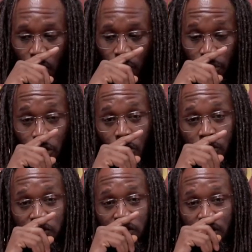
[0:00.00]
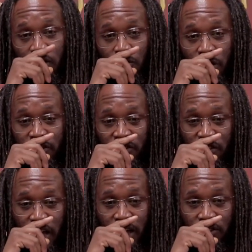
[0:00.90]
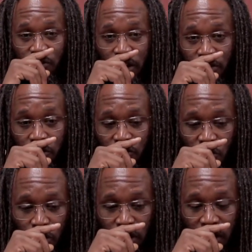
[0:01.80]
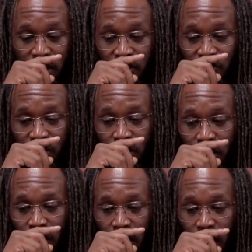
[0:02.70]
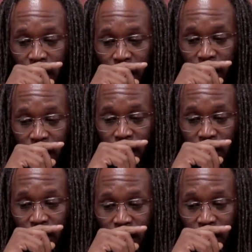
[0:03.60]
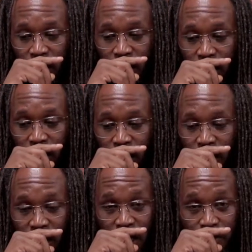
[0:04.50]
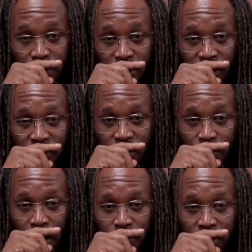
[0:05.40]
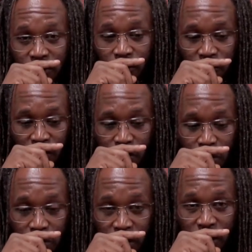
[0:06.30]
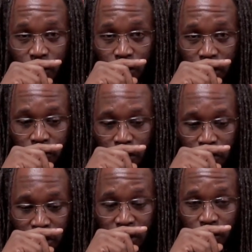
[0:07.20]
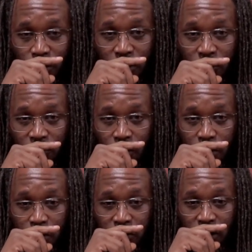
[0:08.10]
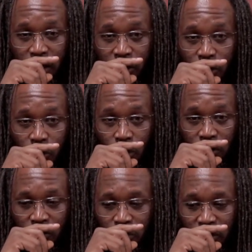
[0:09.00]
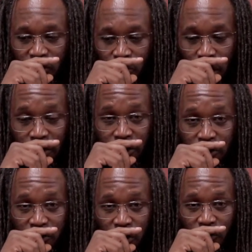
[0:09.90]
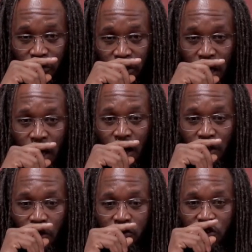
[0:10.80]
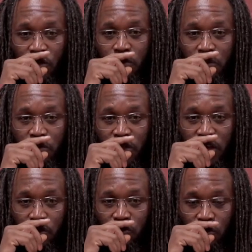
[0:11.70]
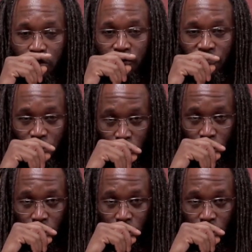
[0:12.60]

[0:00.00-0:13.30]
rehearsing the righteous acts, right? Those who are diligent in keeping these commandments. Those are the people that you want to be building with. Those are the people that you want to be surrounding yourself with. Those are the people that you should prefer,